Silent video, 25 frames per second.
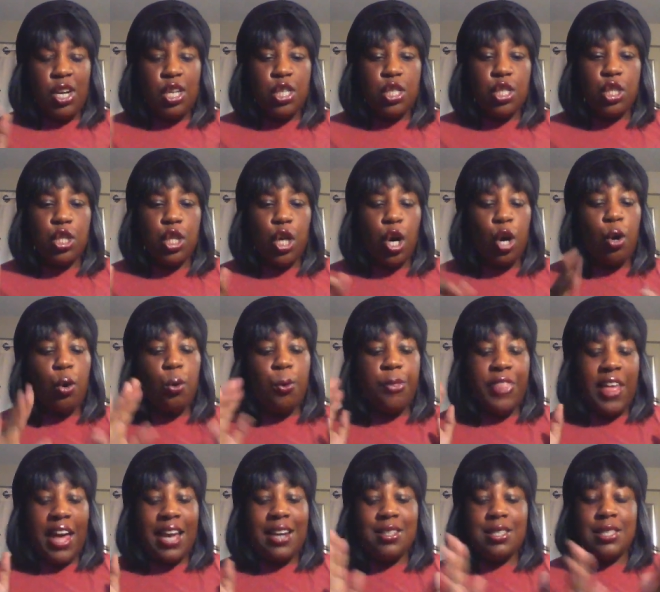So
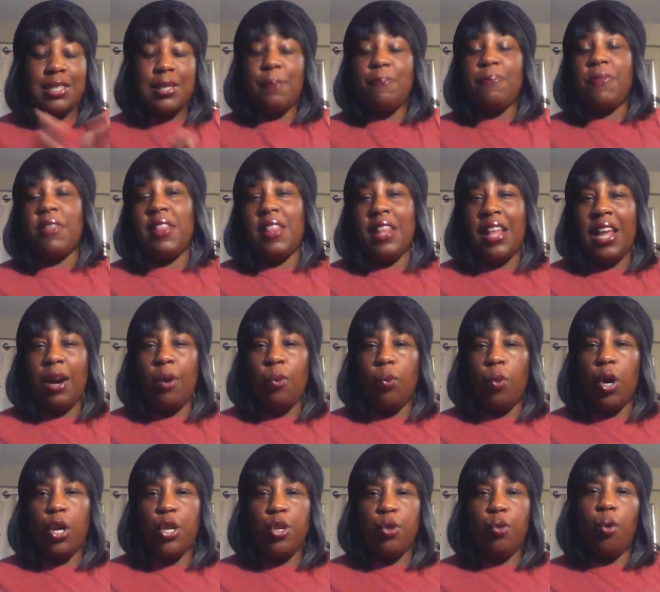that is something that I
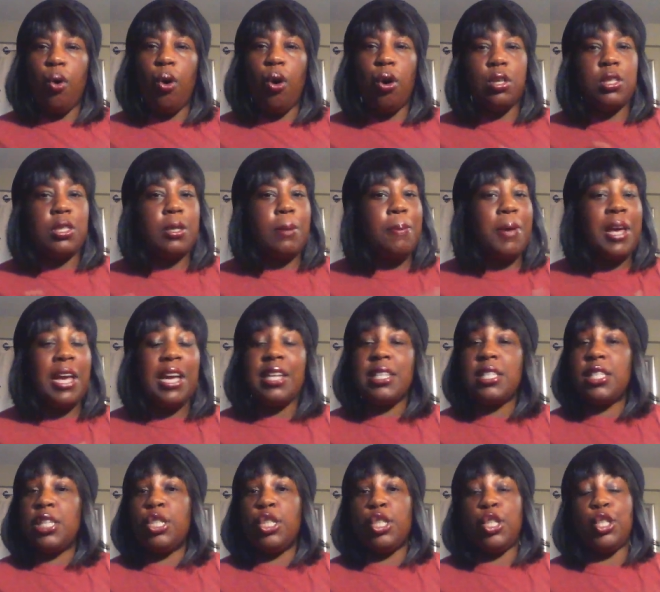want you all to pay
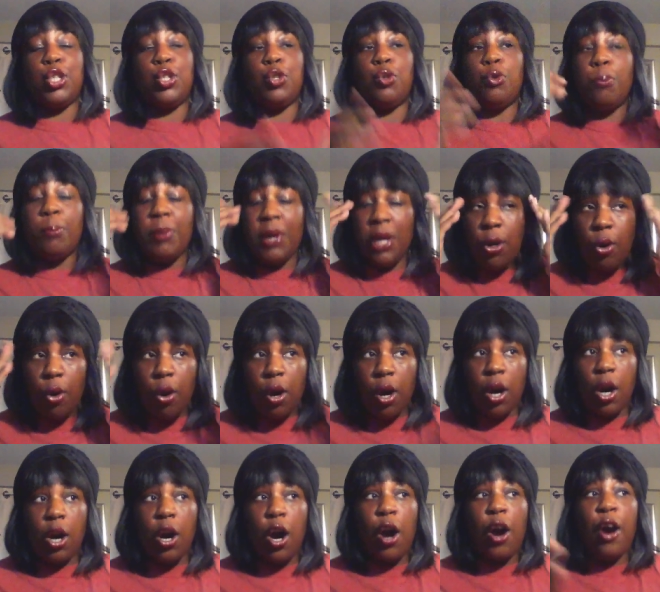attention to. Be
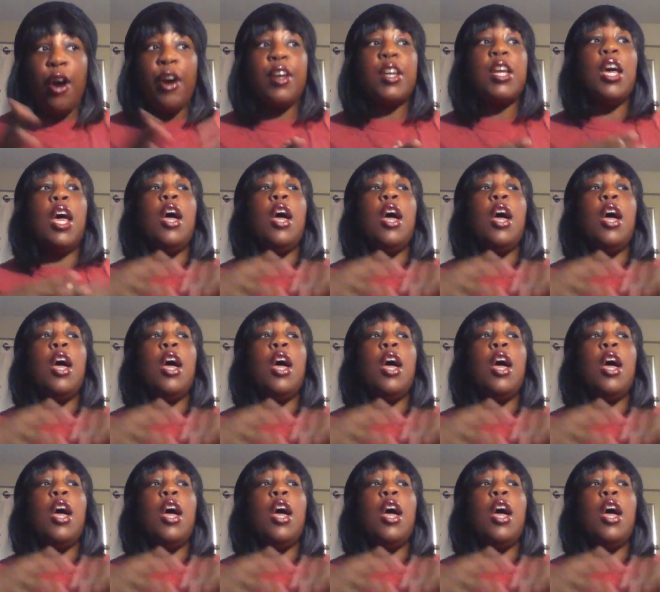on guard.